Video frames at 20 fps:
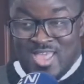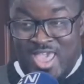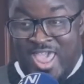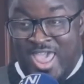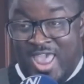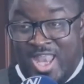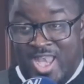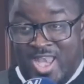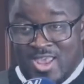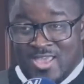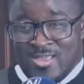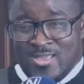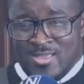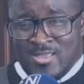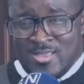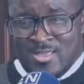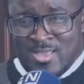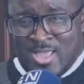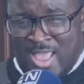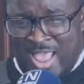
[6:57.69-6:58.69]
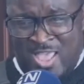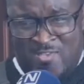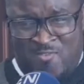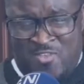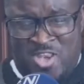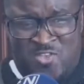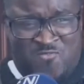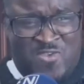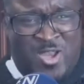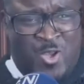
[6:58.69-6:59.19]
And
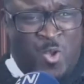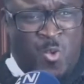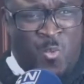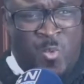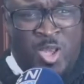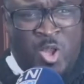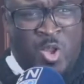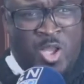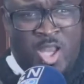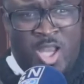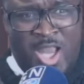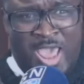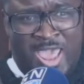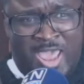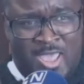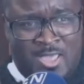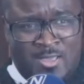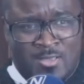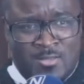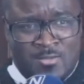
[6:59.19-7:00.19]
even if I don't win on the night,